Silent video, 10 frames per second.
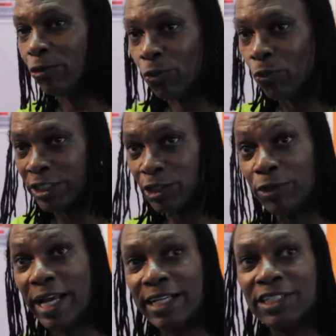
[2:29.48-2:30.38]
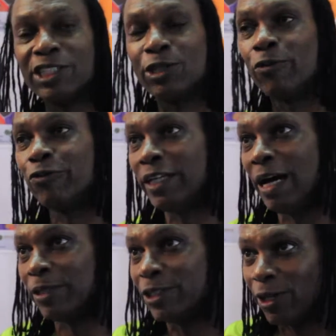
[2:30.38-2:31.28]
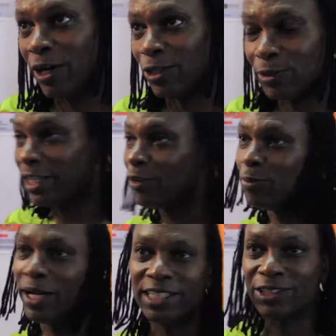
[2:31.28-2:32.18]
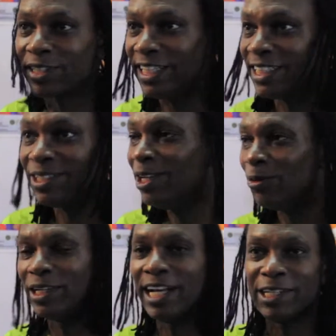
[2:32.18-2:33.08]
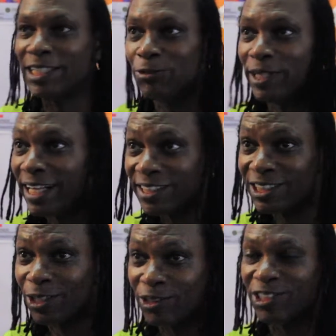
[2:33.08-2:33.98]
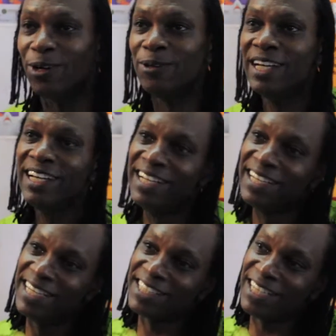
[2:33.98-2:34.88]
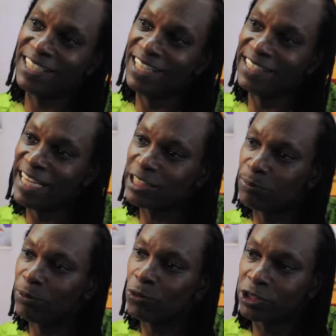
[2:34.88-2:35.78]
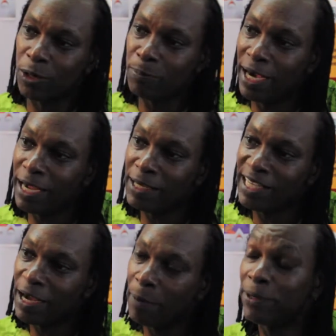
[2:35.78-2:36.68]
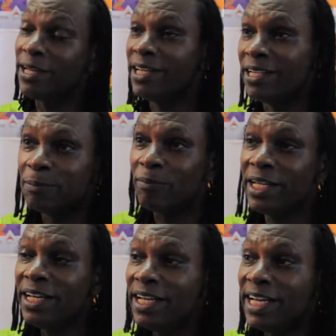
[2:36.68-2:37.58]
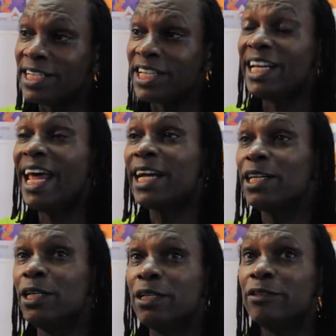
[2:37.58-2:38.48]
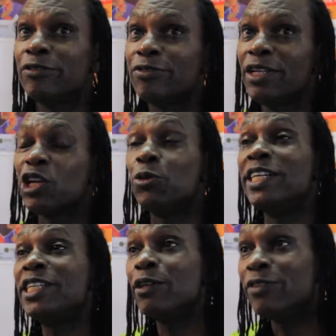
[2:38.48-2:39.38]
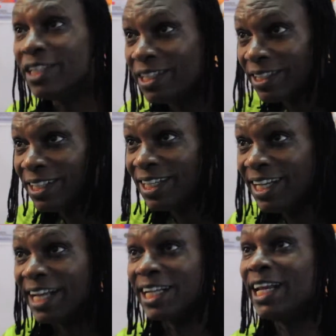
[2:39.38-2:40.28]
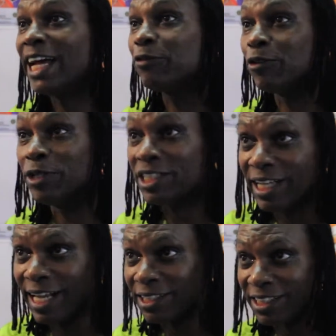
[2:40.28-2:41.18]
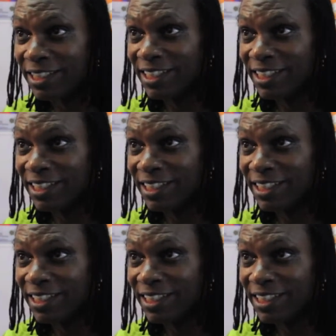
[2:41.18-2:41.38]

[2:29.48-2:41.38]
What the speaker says: once the reality show phenomena started, okay, everybody's okay. We got to get a reality show. So it's in nature. So my opinion, it's a lack of creativity and a lack of originality.